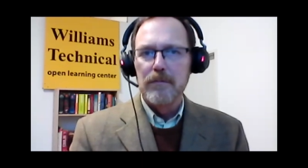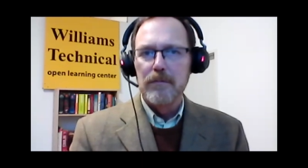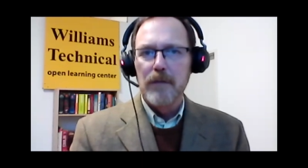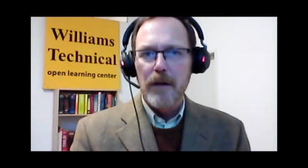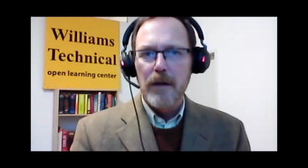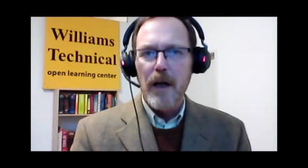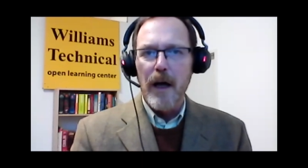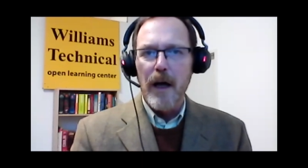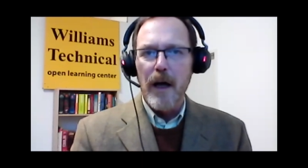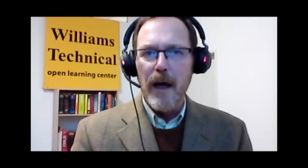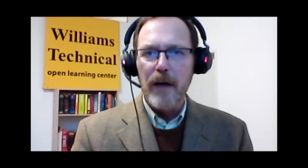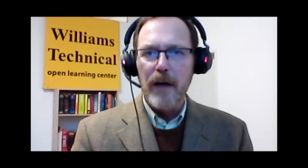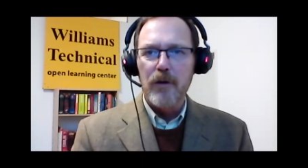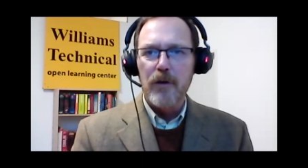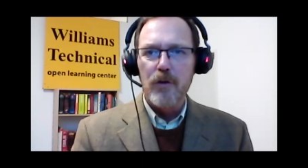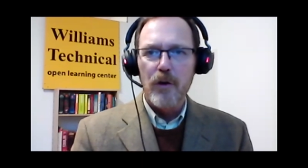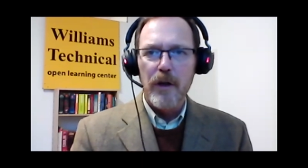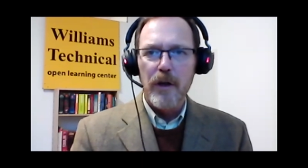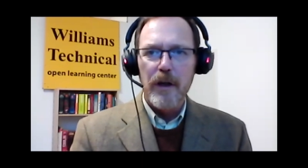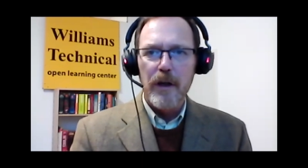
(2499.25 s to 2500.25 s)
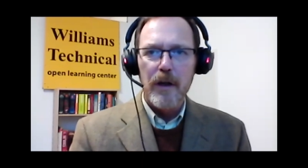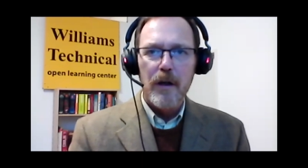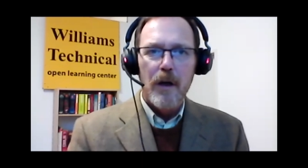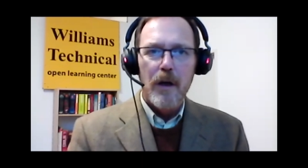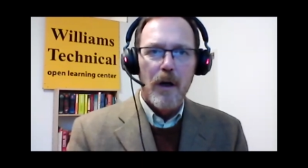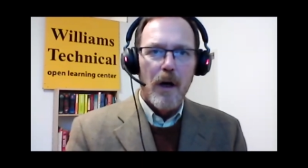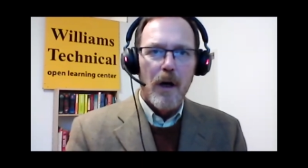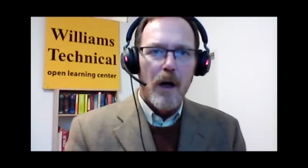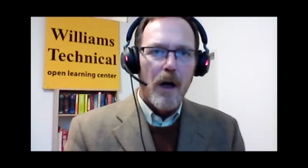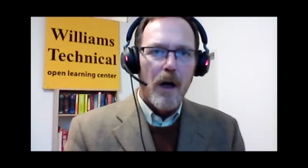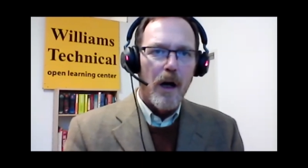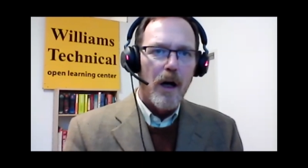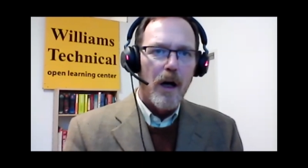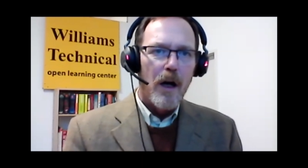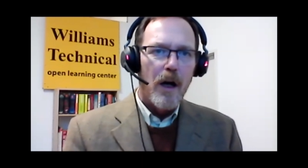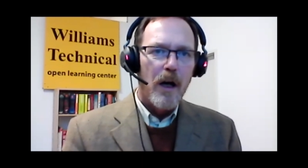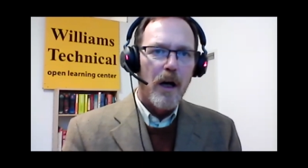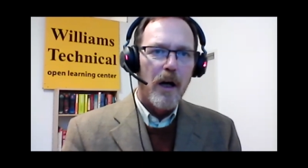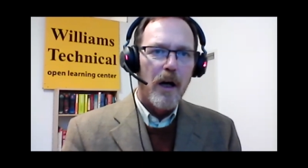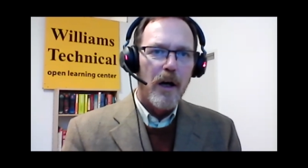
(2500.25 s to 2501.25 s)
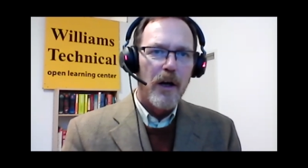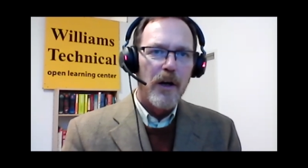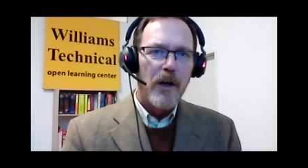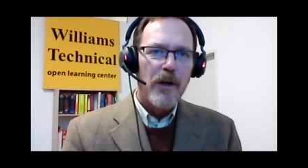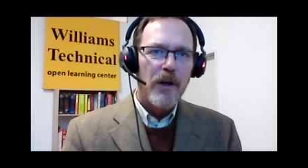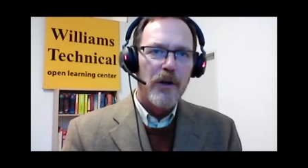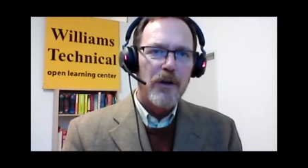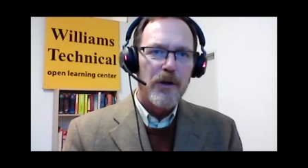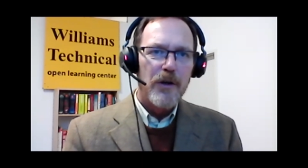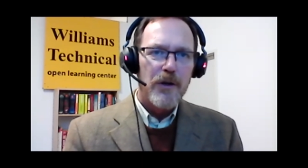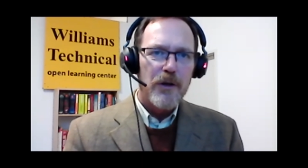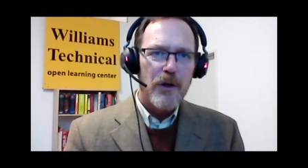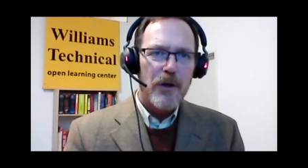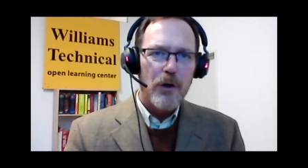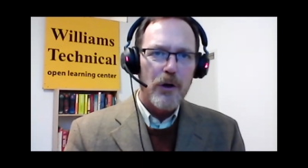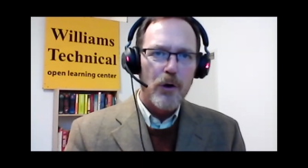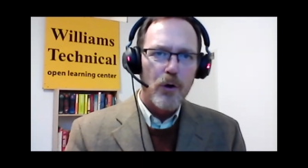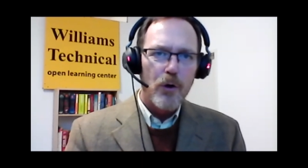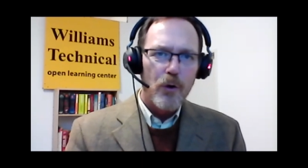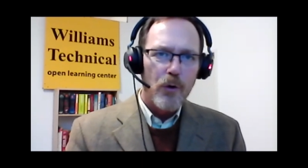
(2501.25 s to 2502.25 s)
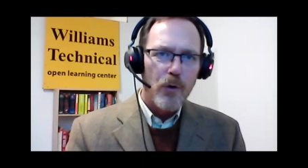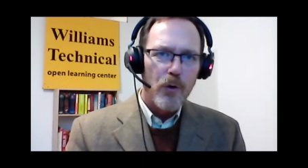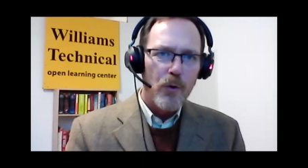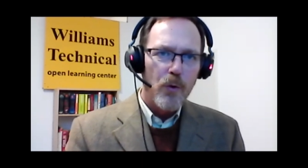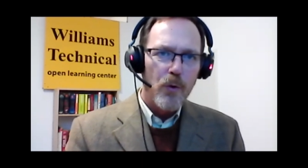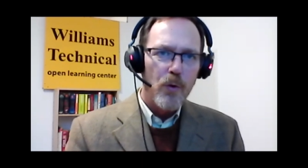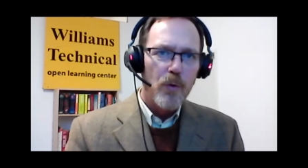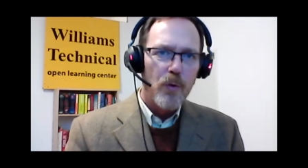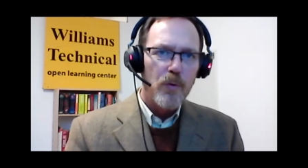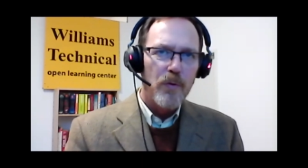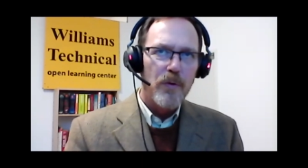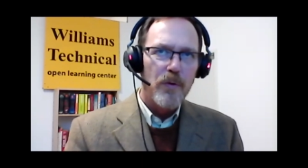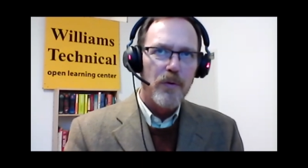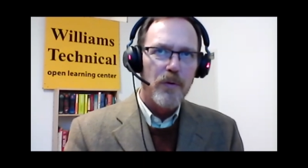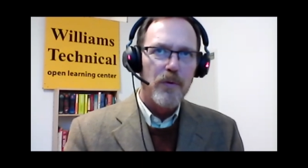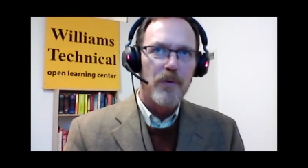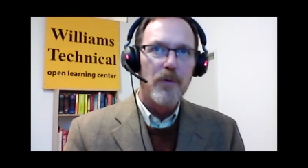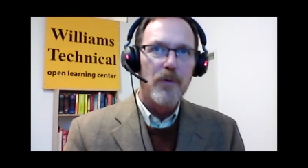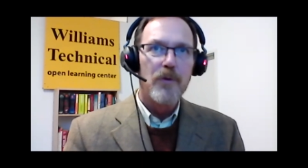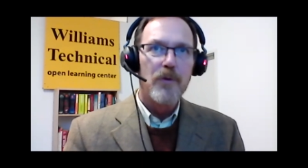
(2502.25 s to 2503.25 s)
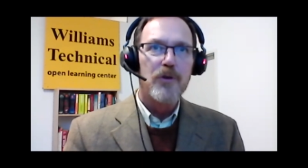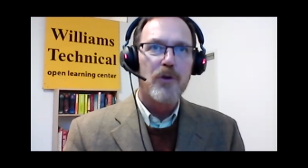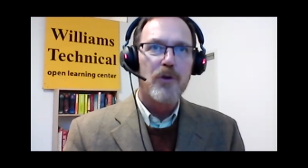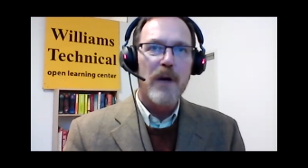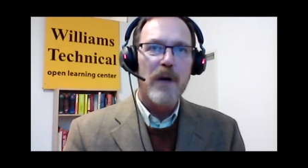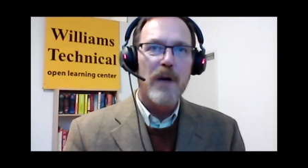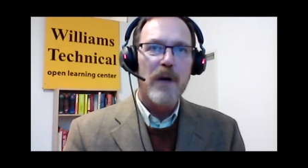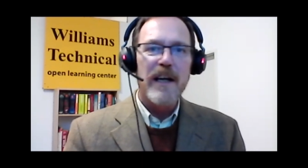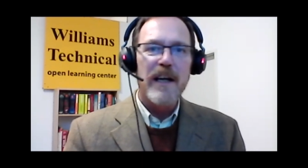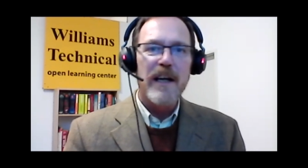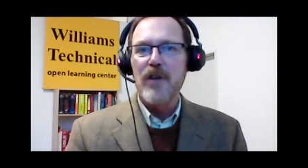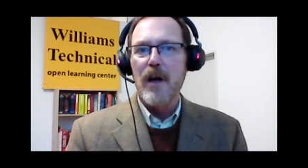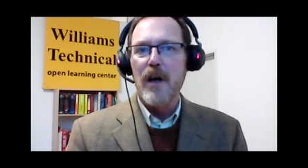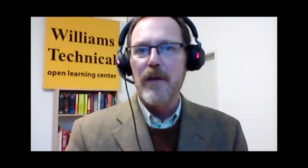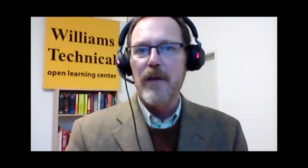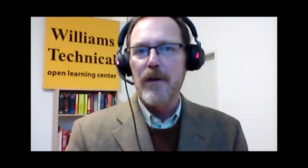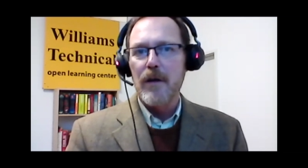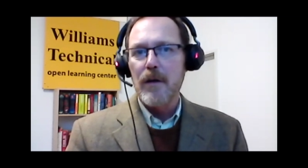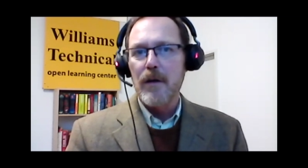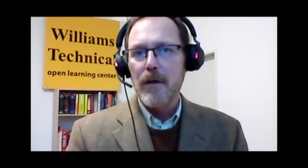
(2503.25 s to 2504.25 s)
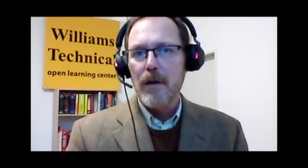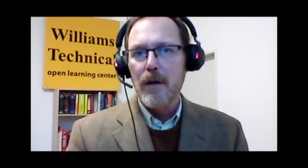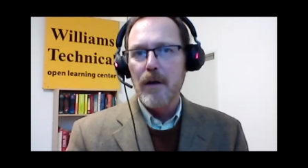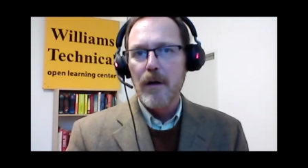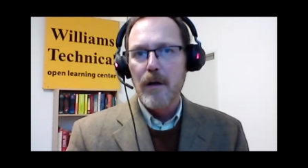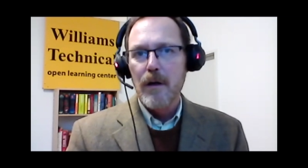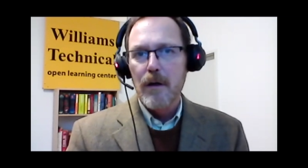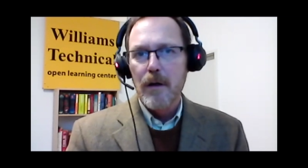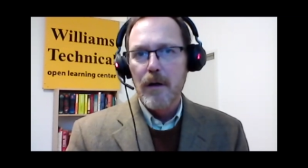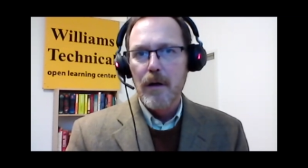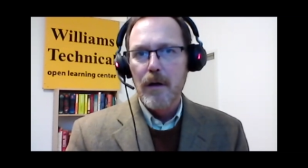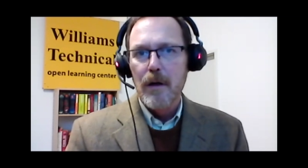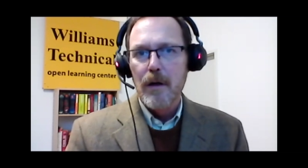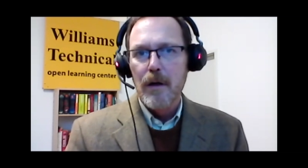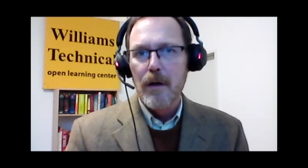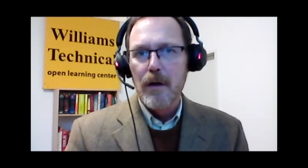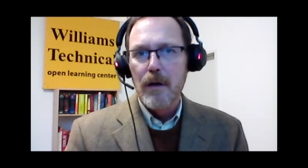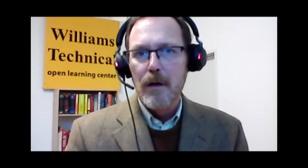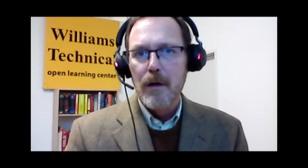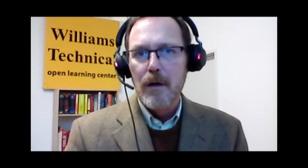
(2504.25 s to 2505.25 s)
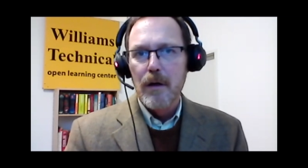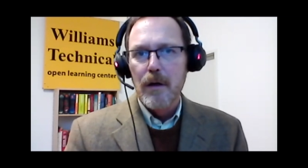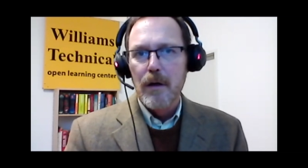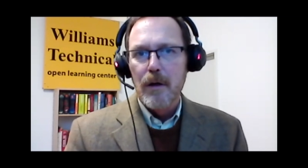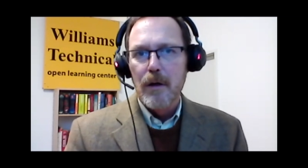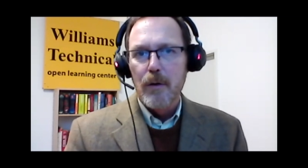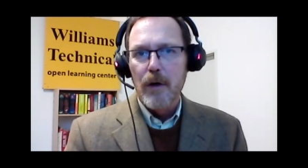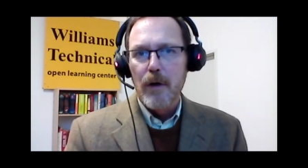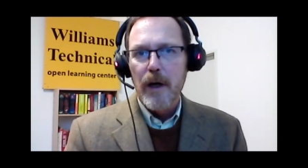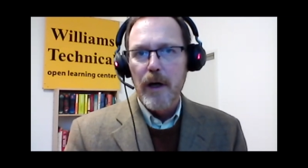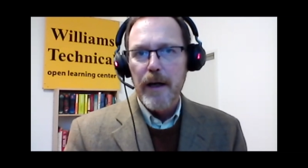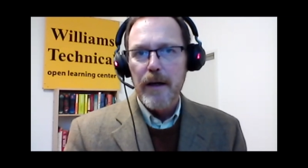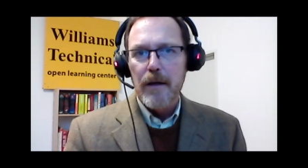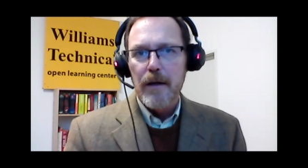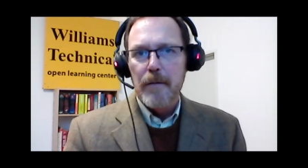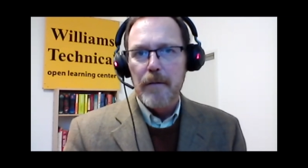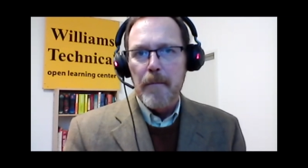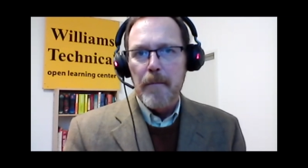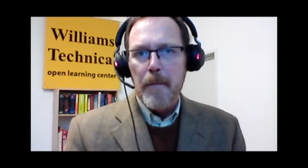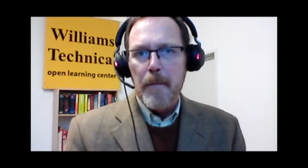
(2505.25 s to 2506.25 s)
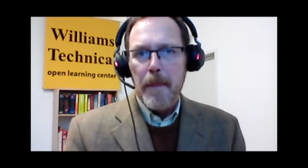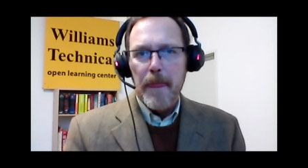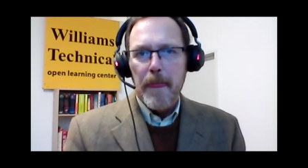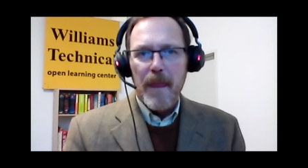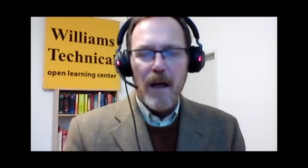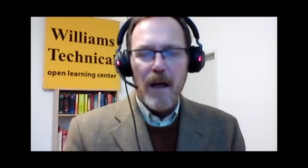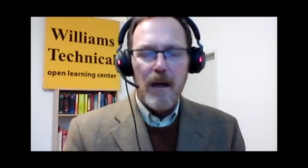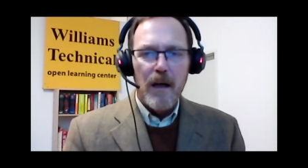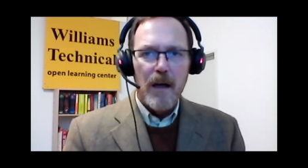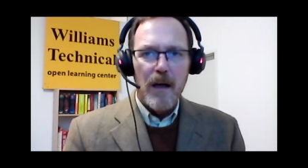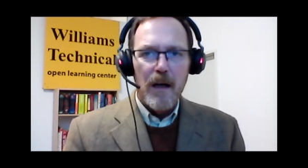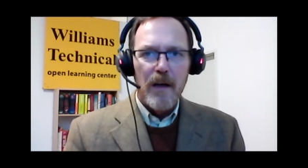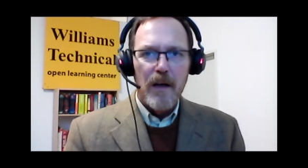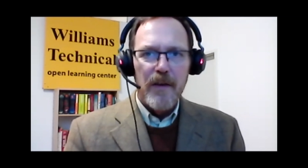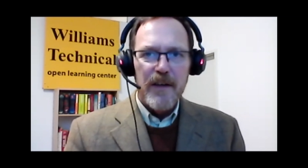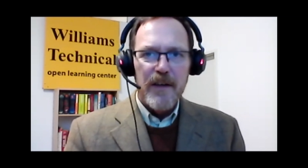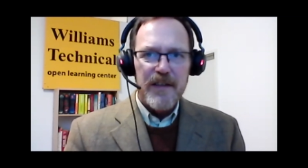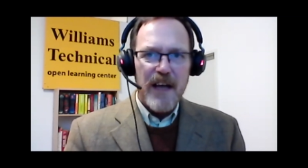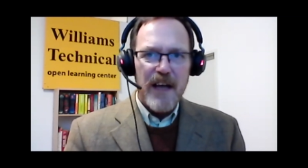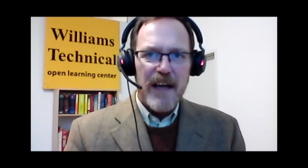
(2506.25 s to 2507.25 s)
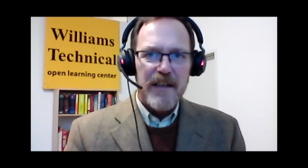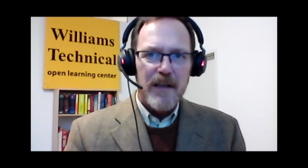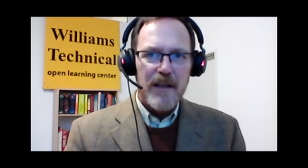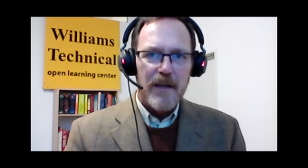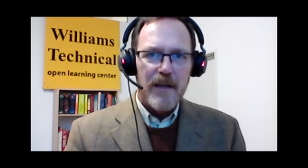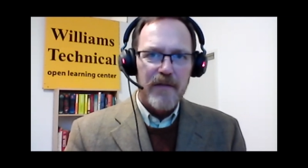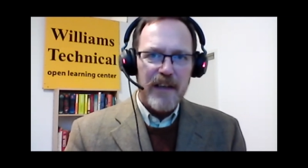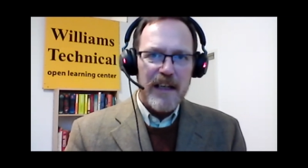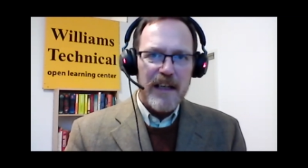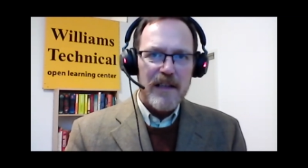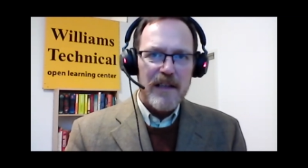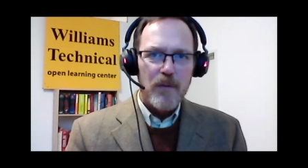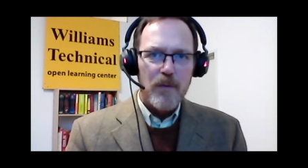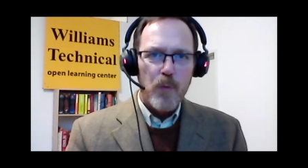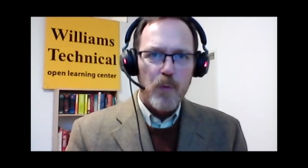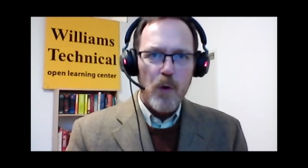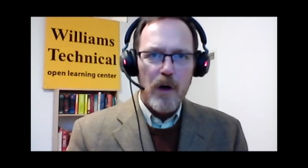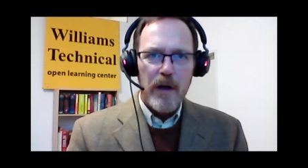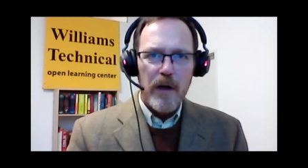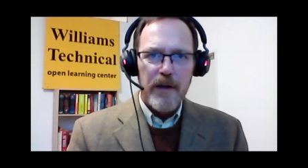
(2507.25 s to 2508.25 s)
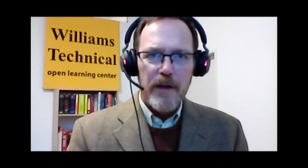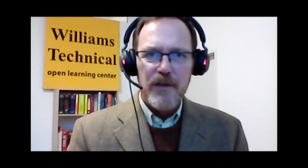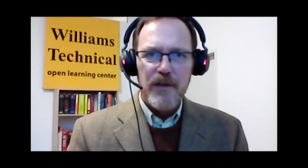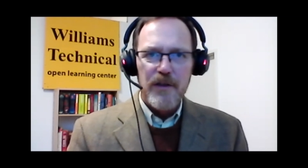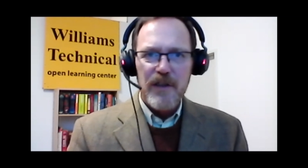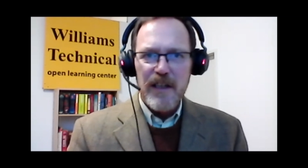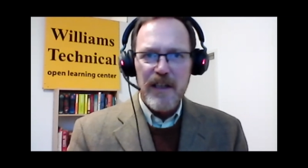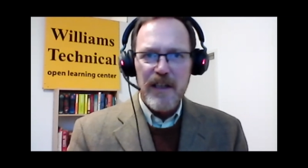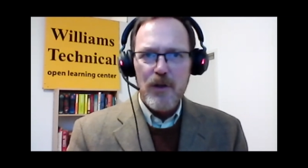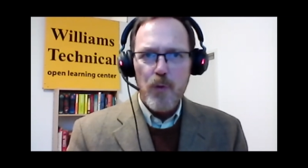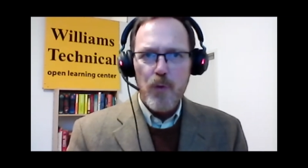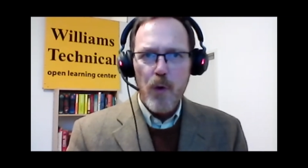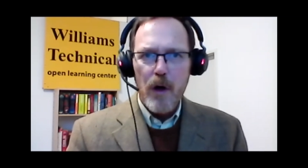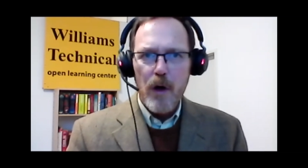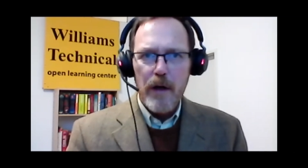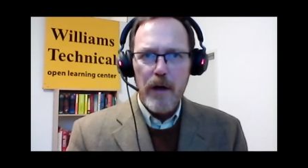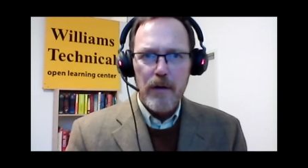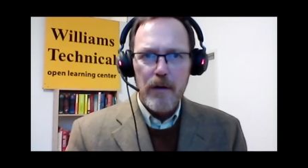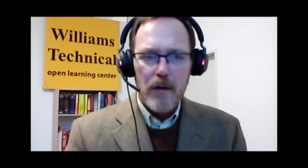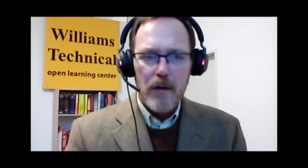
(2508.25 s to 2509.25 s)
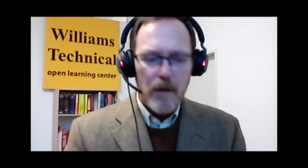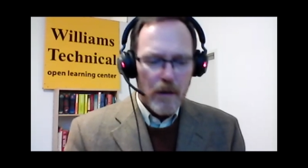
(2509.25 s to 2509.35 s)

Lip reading: Actually, you train each other, right? This idea of each one teach one.